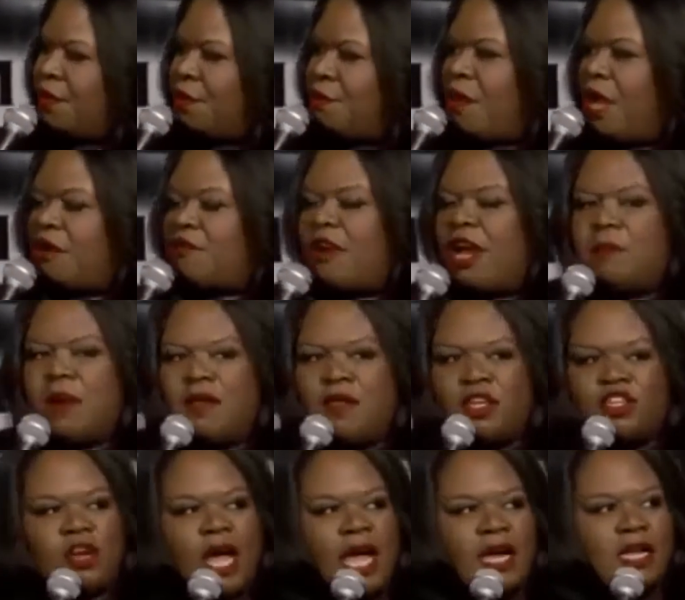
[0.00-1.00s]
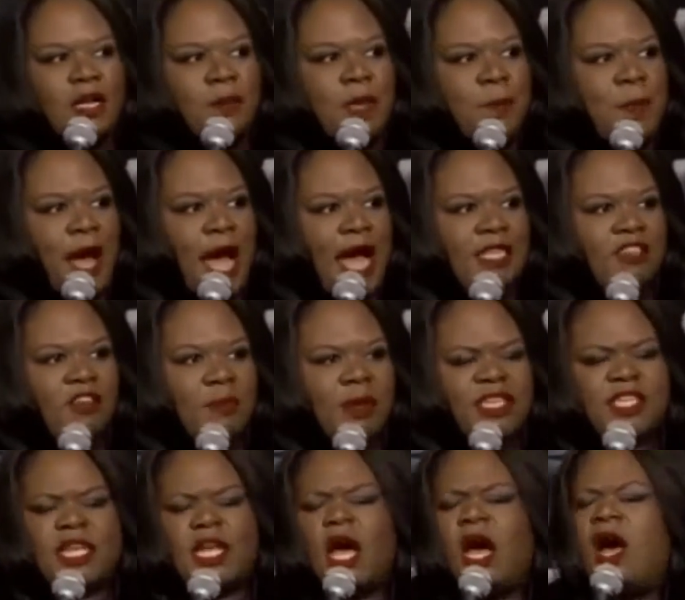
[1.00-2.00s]
My grandmother tried to be positive,
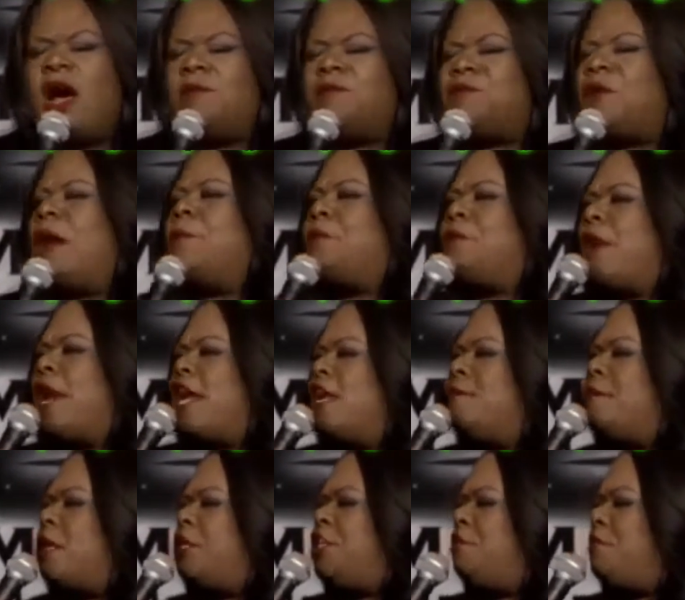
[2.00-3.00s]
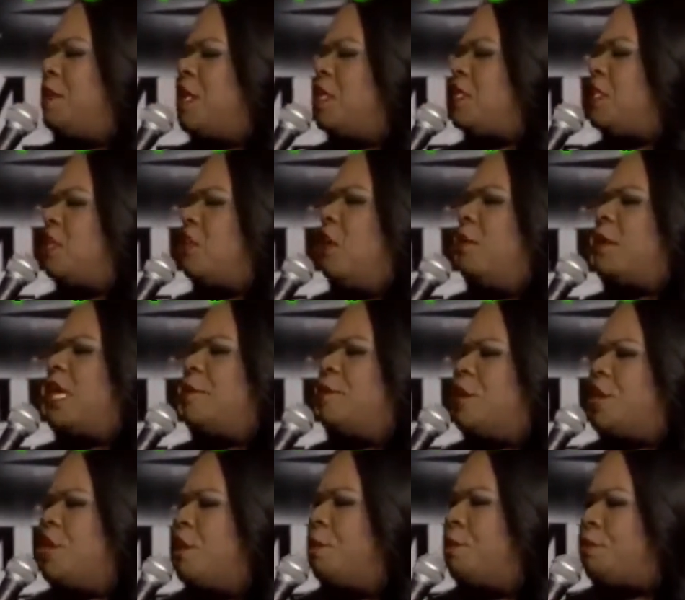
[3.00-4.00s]
but she's like, oh, I'm praying about you being single. I'm
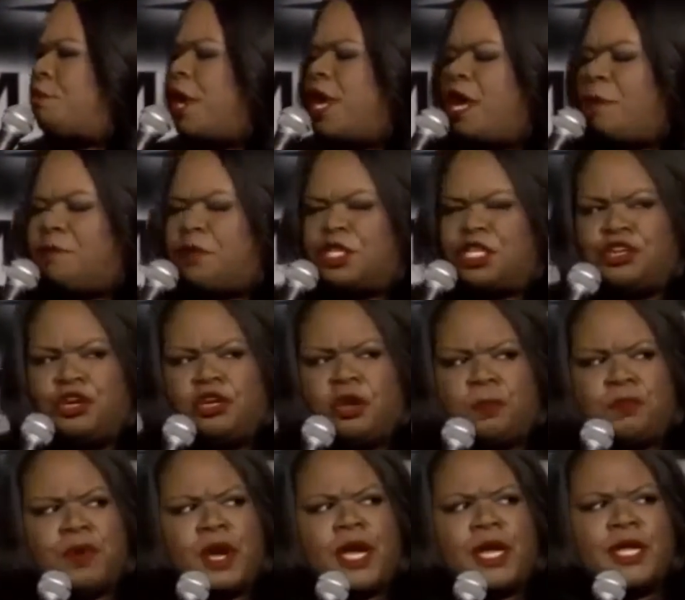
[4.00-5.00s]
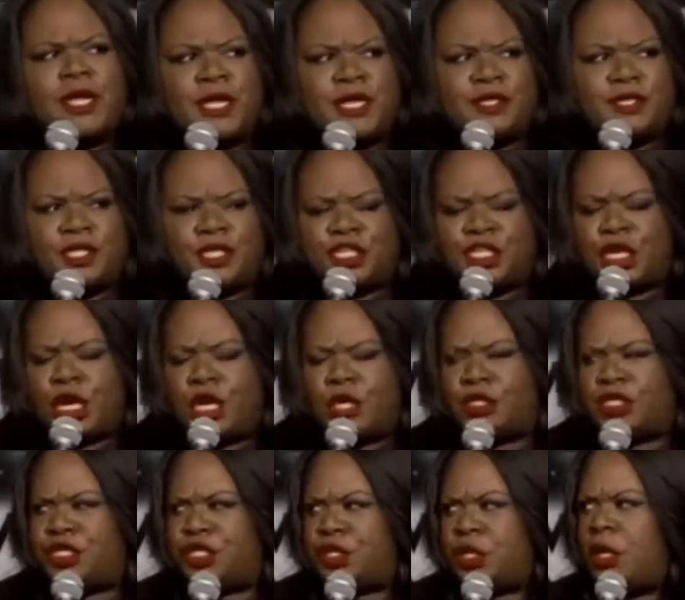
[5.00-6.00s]
keeping you in prayer. I put you on the prayer list at
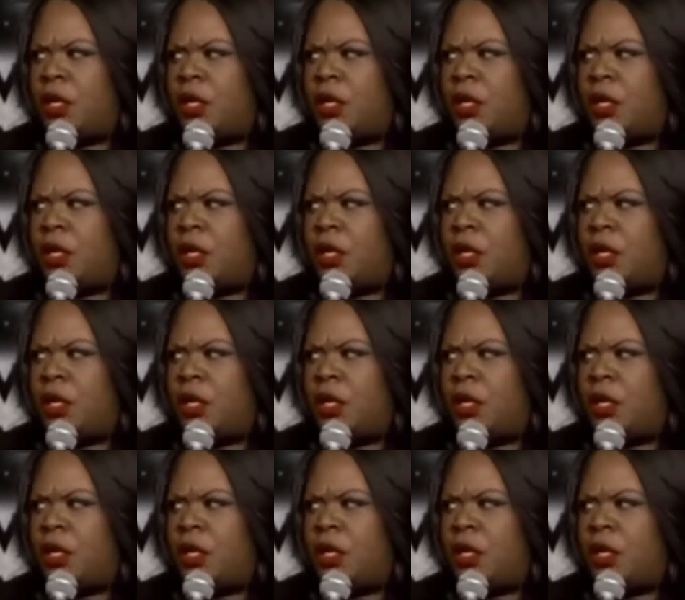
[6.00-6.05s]
church.